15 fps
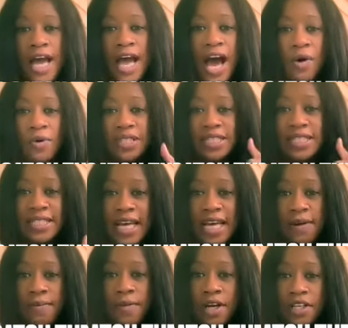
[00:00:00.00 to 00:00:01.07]
I was a
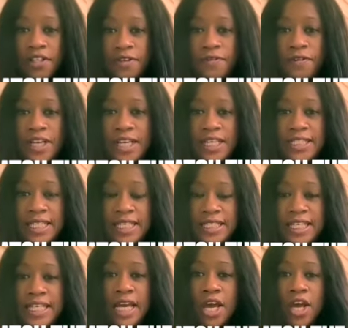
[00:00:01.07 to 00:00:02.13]
telemarketer for
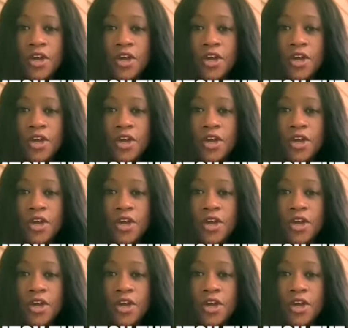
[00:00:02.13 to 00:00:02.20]
AT&T.